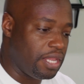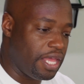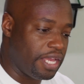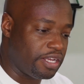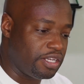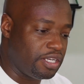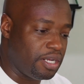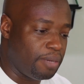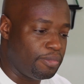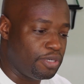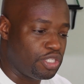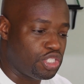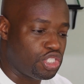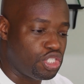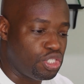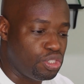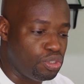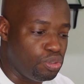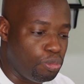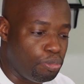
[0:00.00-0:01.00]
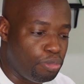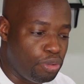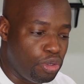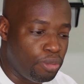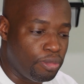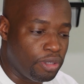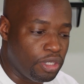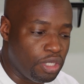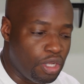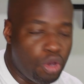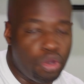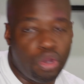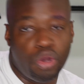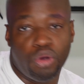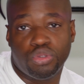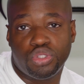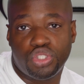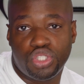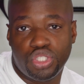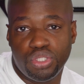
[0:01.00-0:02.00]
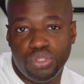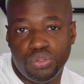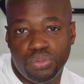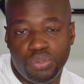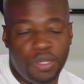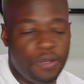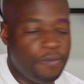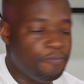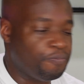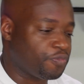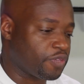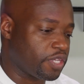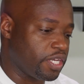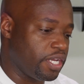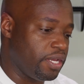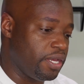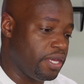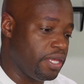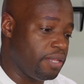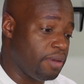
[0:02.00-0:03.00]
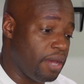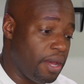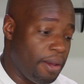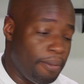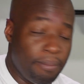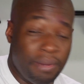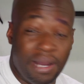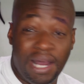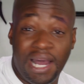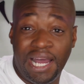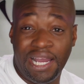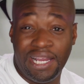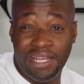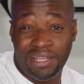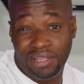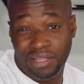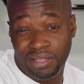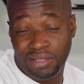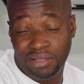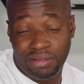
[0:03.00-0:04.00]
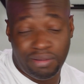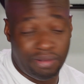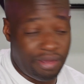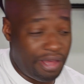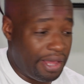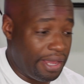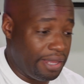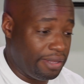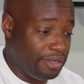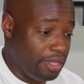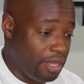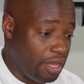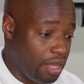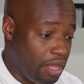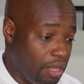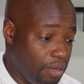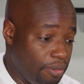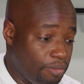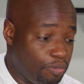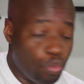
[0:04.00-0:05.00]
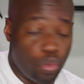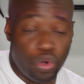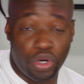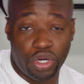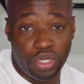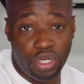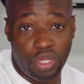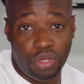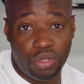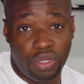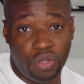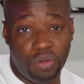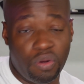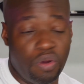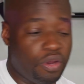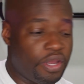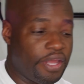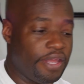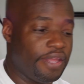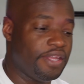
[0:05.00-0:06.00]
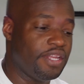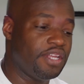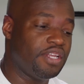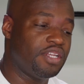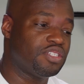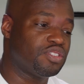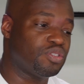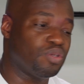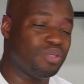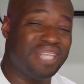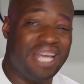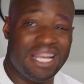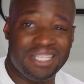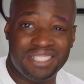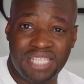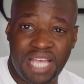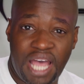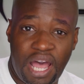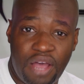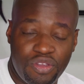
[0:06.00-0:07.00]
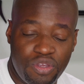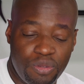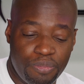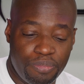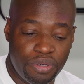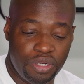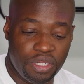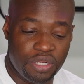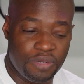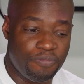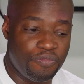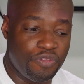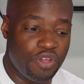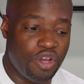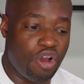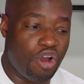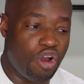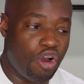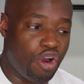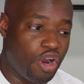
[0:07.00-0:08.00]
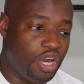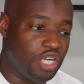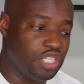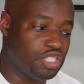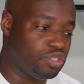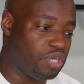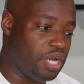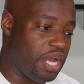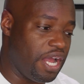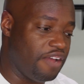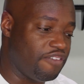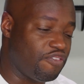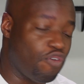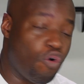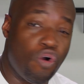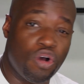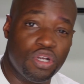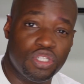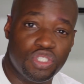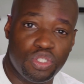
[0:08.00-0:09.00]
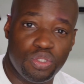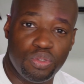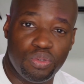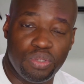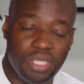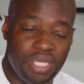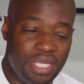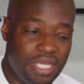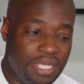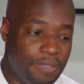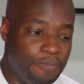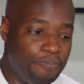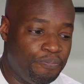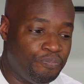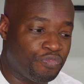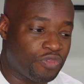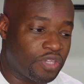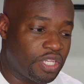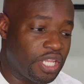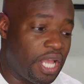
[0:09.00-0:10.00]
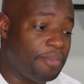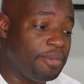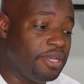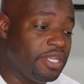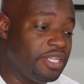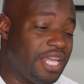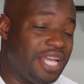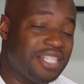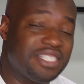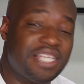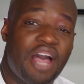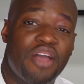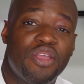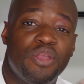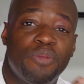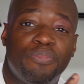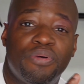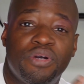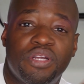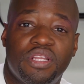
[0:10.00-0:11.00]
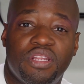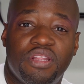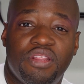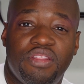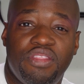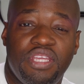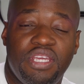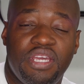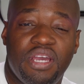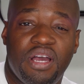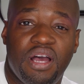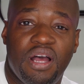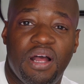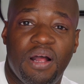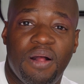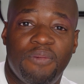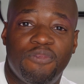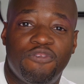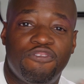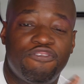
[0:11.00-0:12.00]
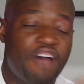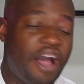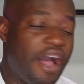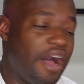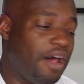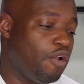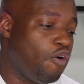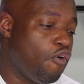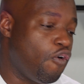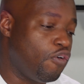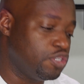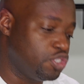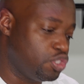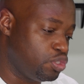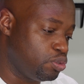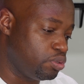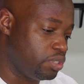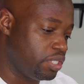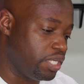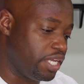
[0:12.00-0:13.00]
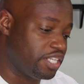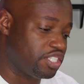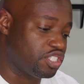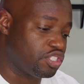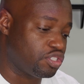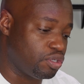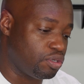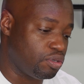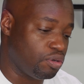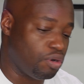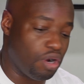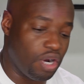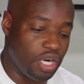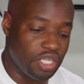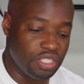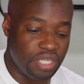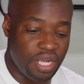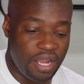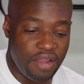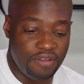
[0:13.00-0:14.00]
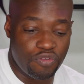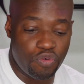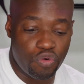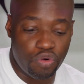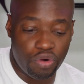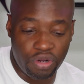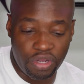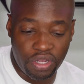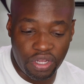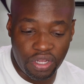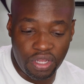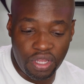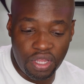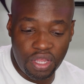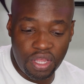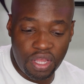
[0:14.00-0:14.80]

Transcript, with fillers: like a number 2, Puma logo 2, behind the word logo. Okay, so that's how you put the hard drive onto an, that's how you put the file onto an external hard drive or a,